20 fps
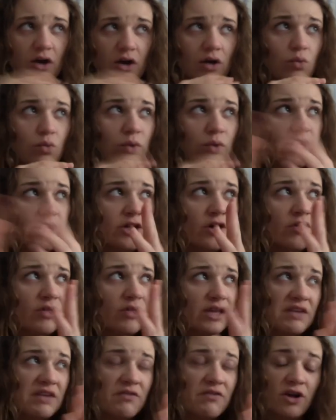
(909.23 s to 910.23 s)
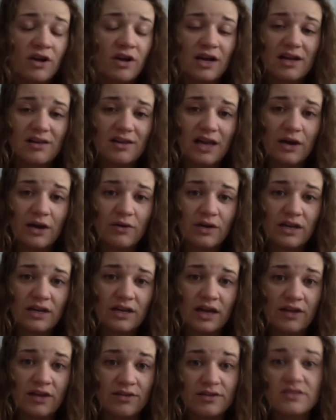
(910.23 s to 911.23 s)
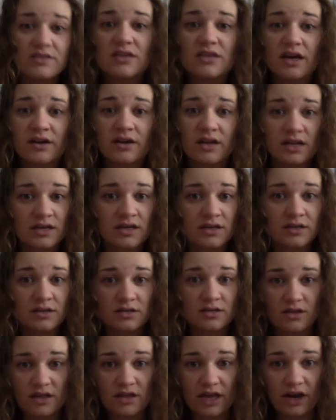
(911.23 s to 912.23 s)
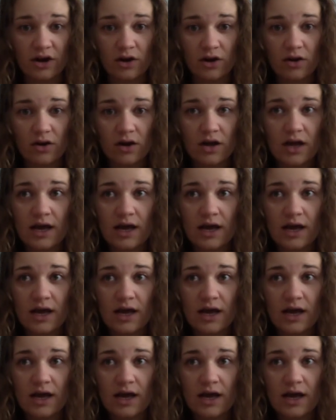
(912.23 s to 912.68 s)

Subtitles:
We know that even on a cloudy day, the sun is there.